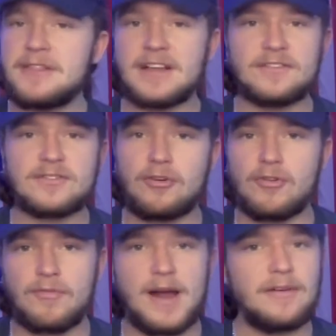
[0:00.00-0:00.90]
things
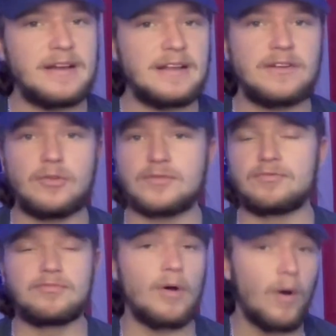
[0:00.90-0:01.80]
turn around and he goes
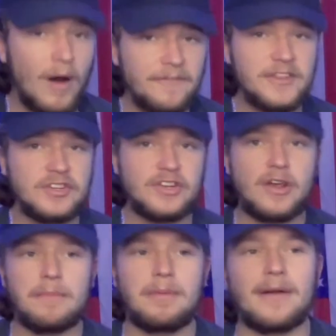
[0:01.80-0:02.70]
off this
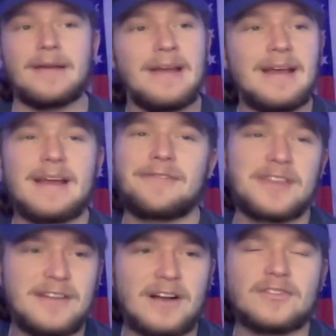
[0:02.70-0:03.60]
year. But if
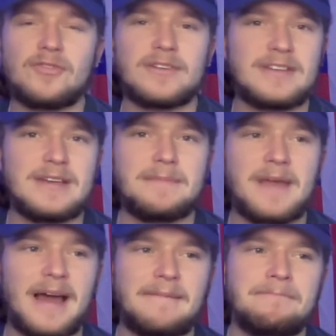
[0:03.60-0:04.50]
the Ducks are a team
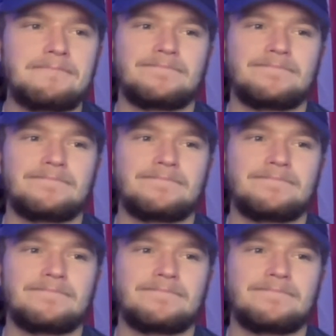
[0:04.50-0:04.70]
that